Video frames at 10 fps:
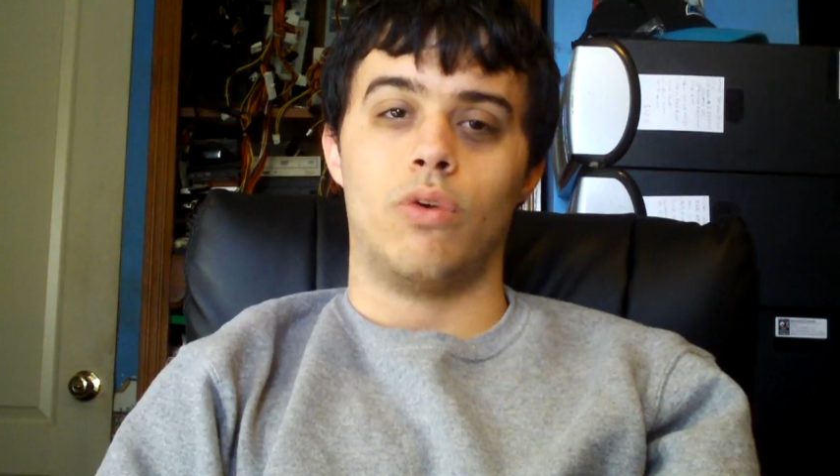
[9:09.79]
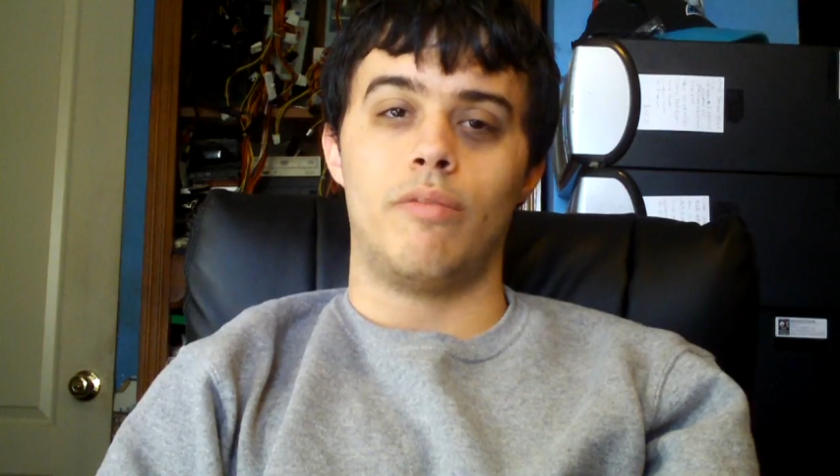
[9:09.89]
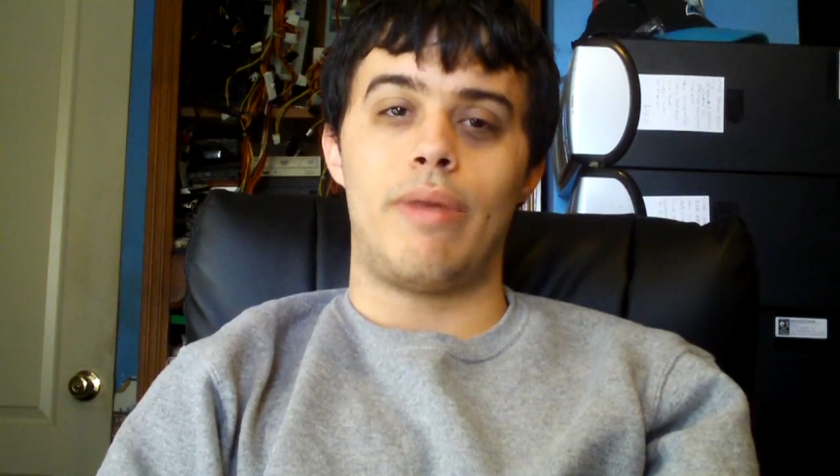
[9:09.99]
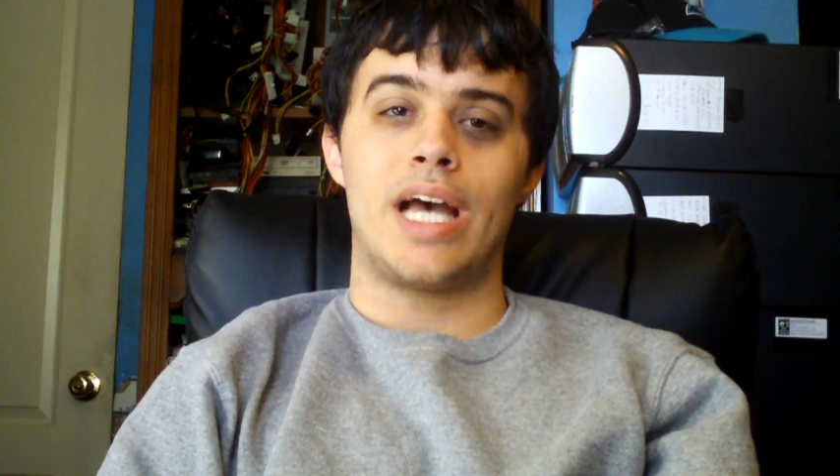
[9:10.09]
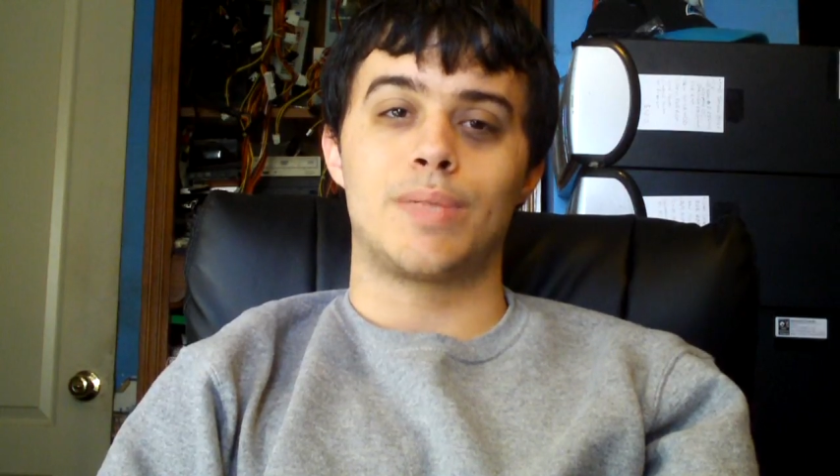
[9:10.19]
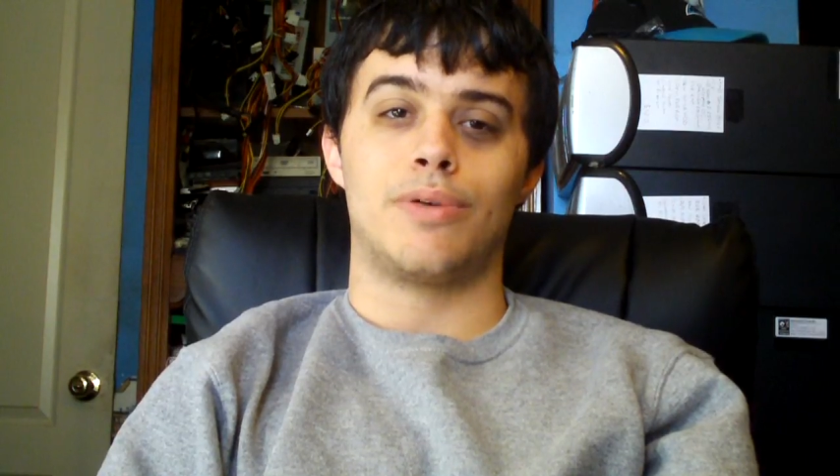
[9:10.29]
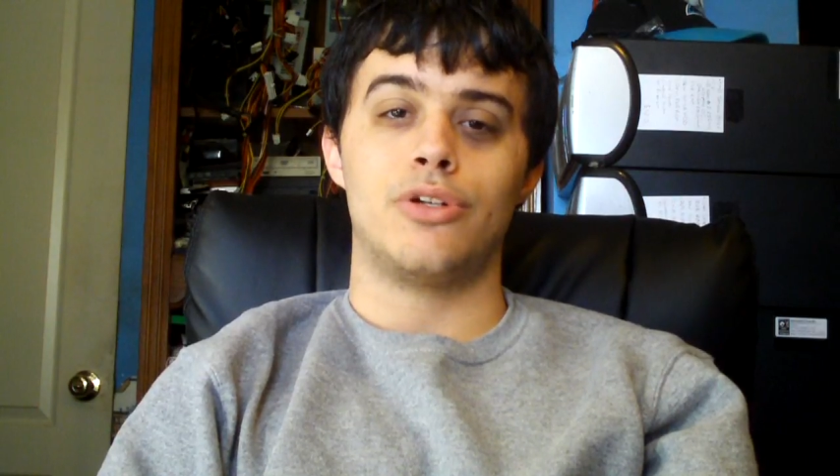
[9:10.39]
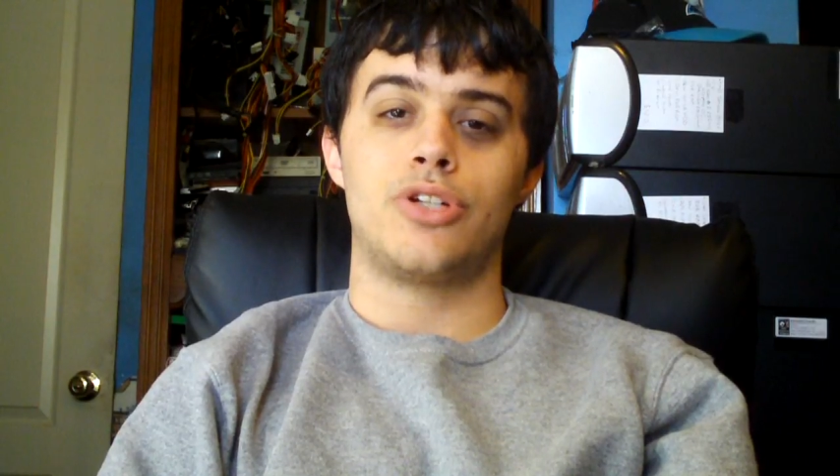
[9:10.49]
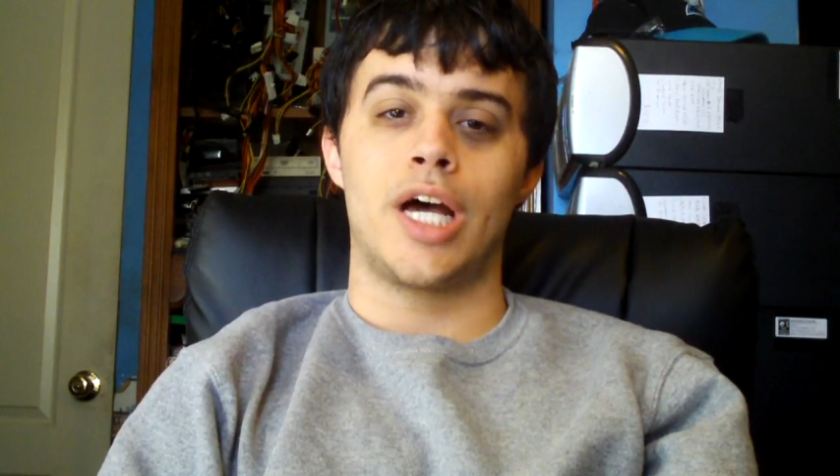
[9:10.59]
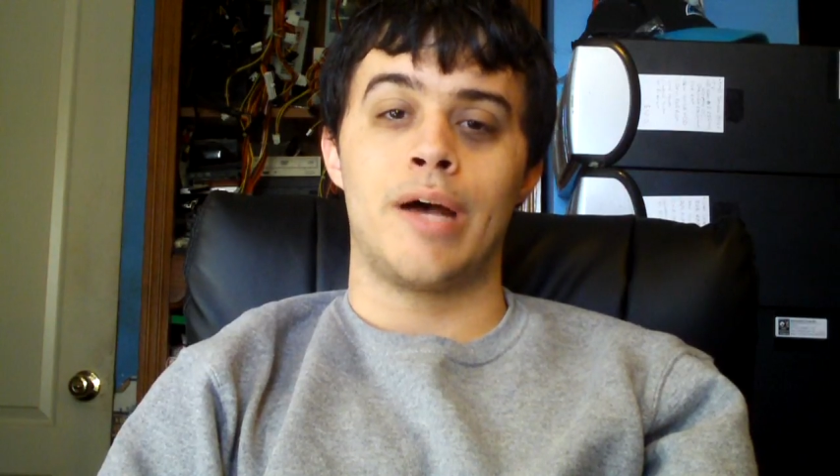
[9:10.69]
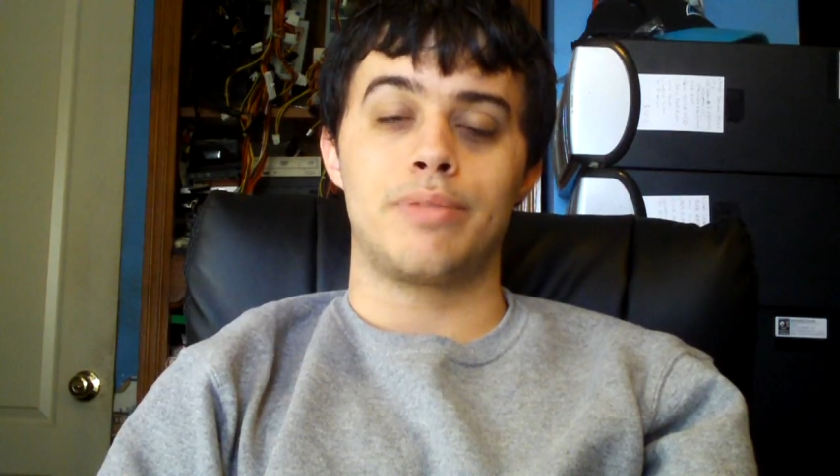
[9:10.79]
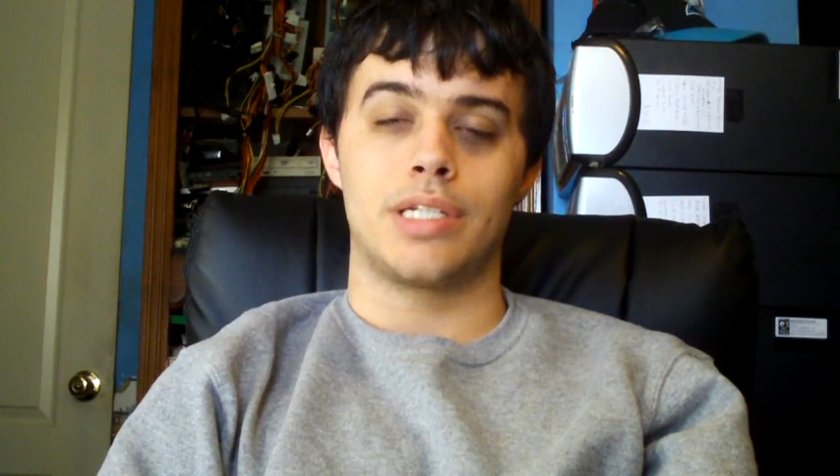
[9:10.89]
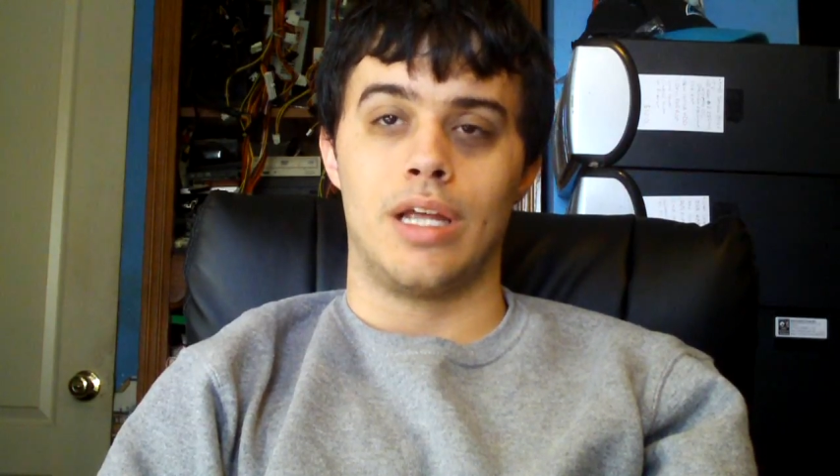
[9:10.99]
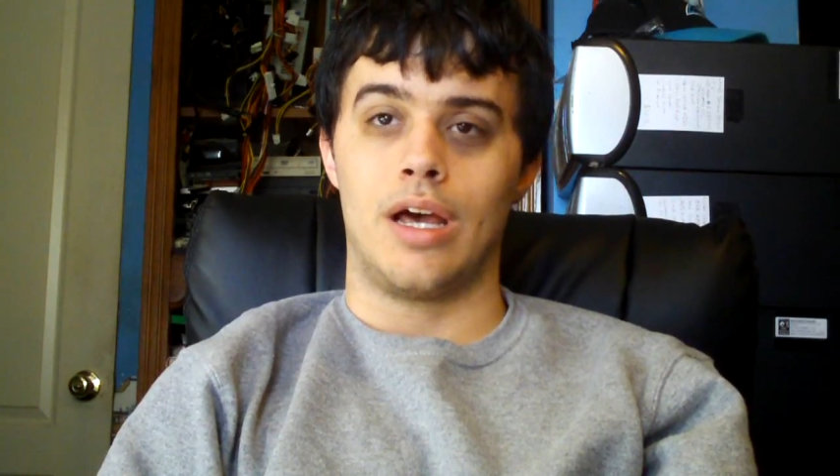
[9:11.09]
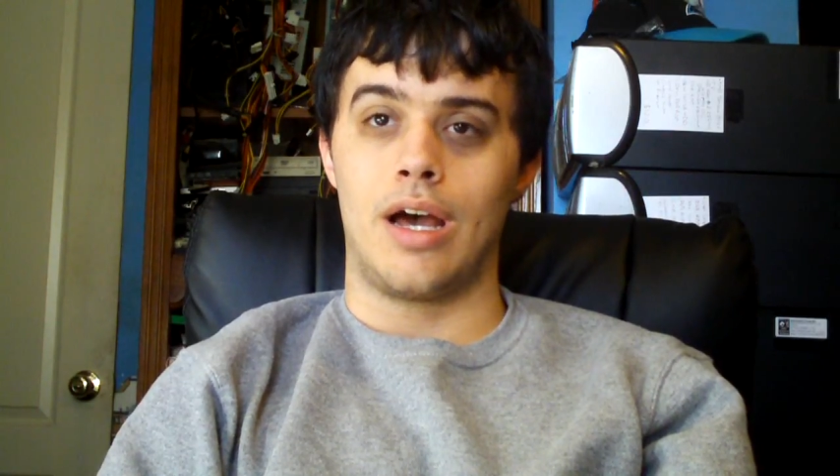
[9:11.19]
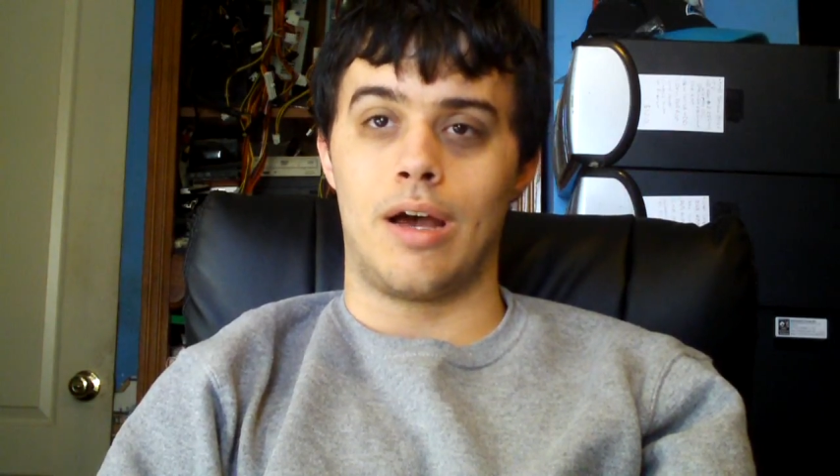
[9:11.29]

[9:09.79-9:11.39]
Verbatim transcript: one of Bass Pro Shops'